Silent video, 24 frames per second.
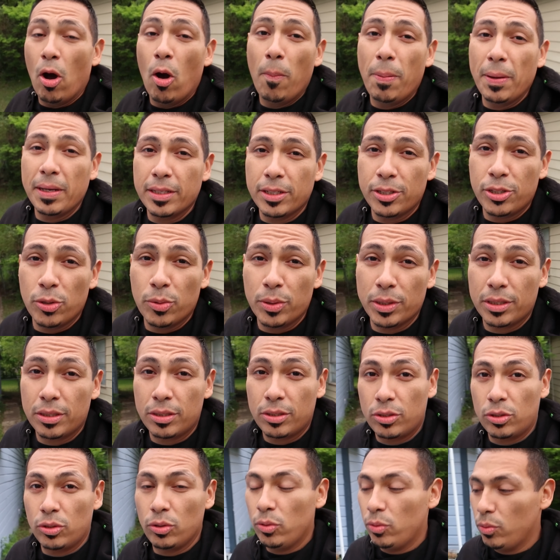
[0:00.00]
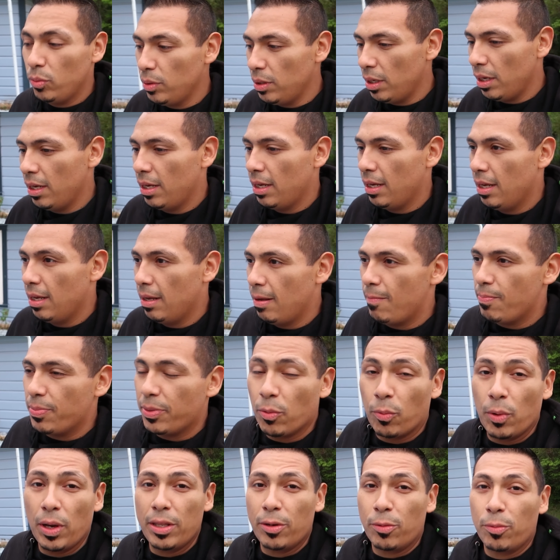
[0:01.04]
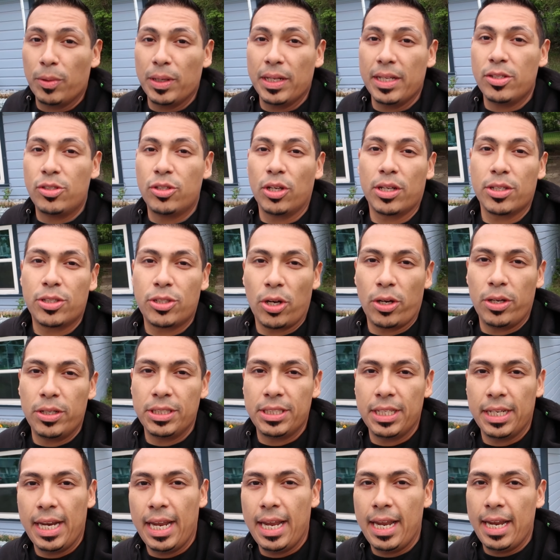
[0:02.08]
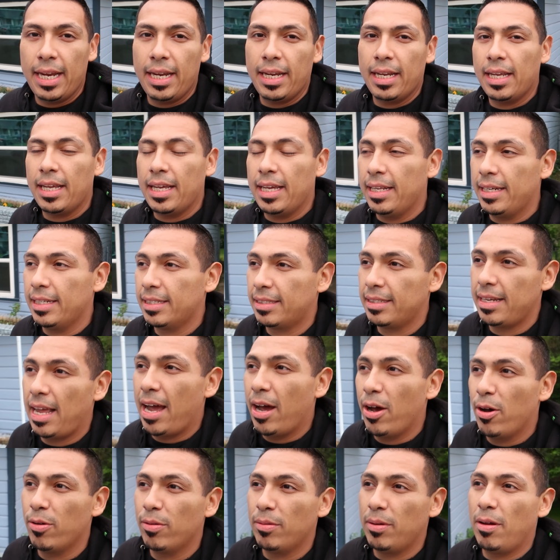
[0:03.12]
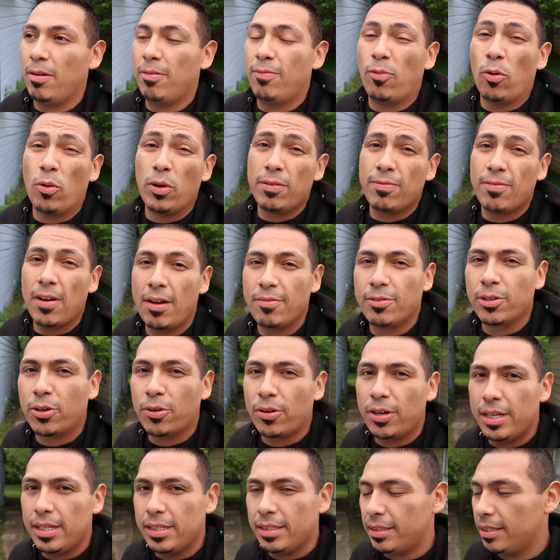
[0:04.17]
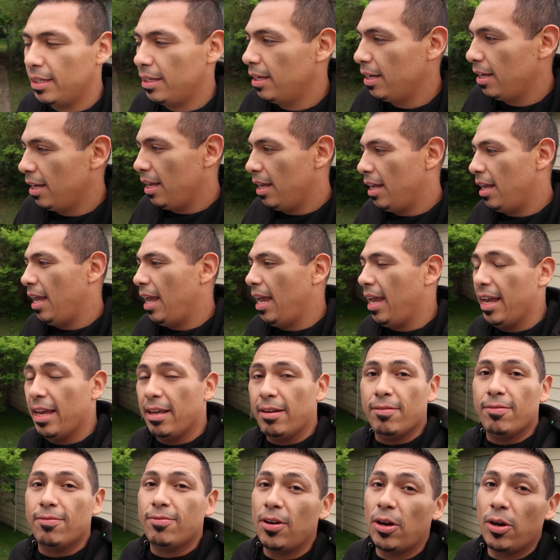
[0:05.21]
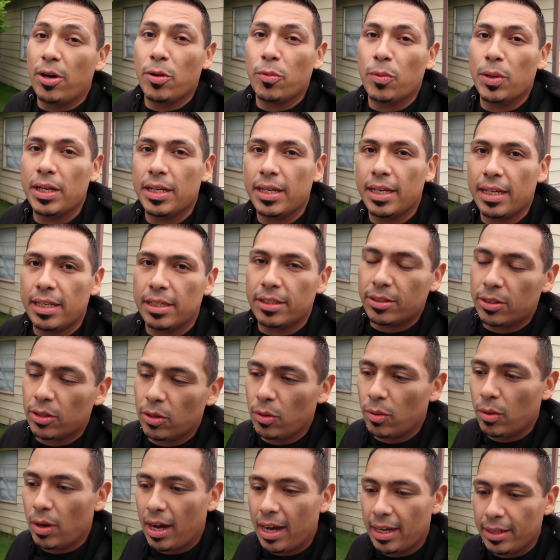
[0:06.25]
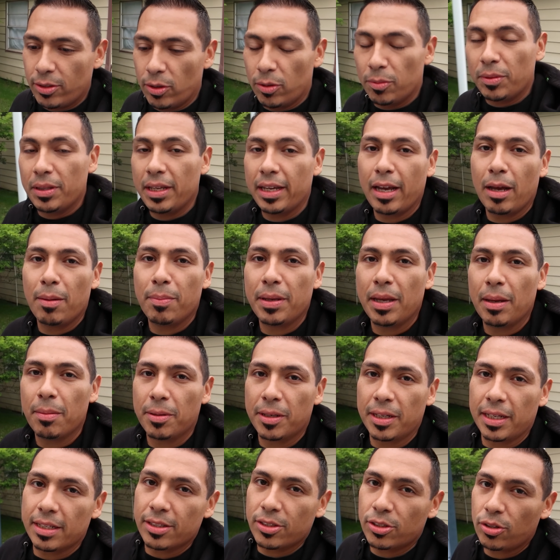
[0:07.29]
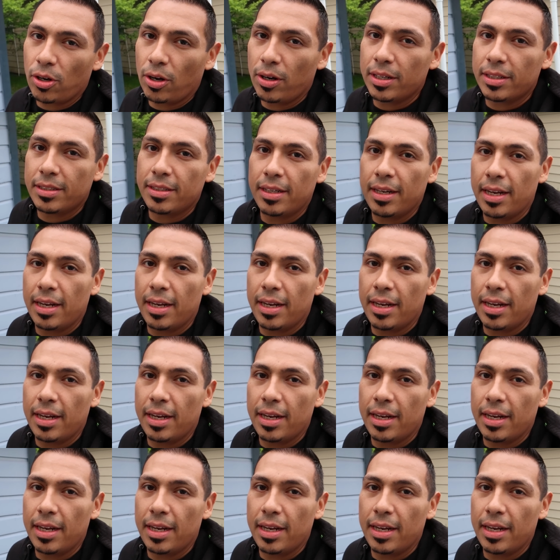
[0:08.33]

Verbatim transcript: hoping to do it soon. The weather really took a turn today. It is now 45 degrees and very windy, so I don't think I'll be able to get started